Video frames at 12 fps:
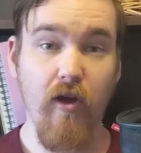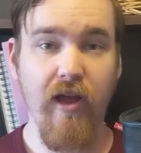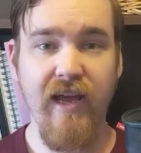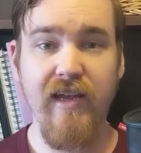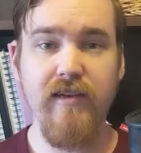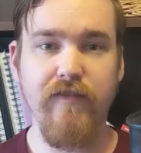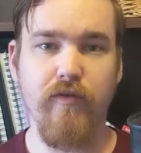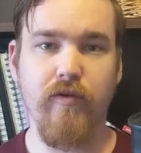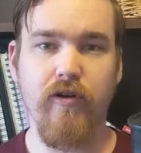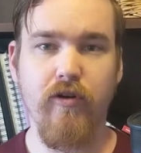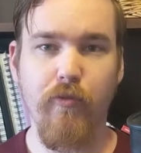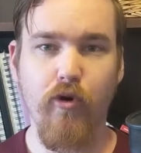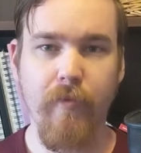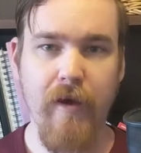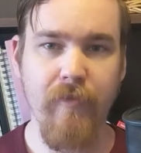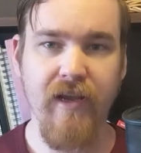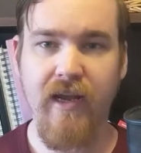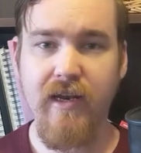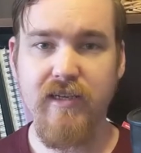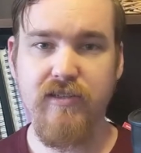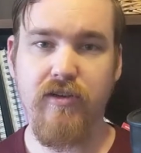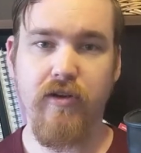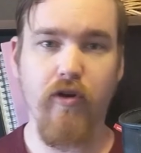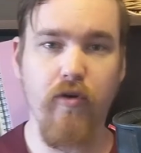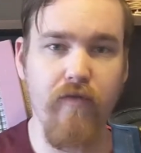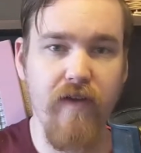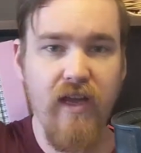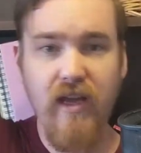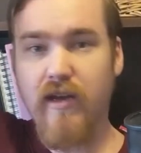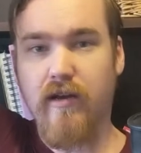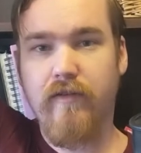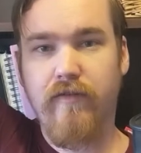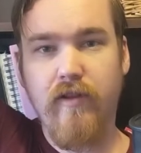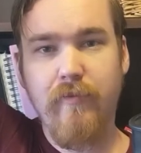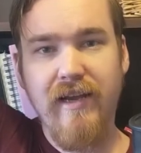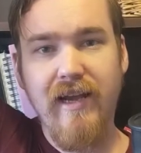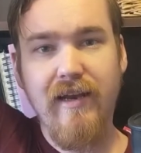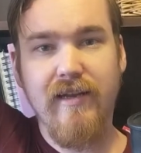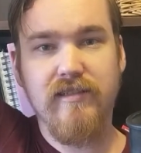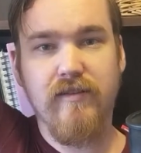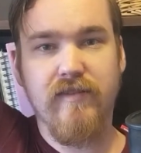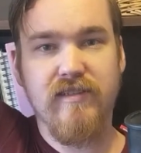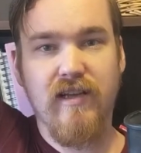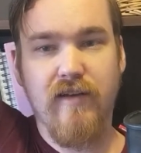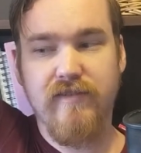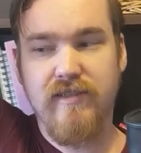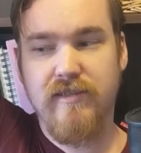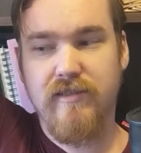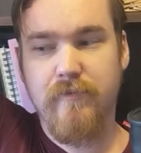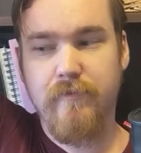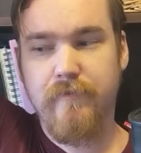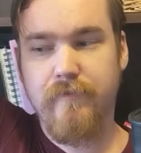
and if you want to know more about mechanics, you can go over here for the mechanics of the Cypher System.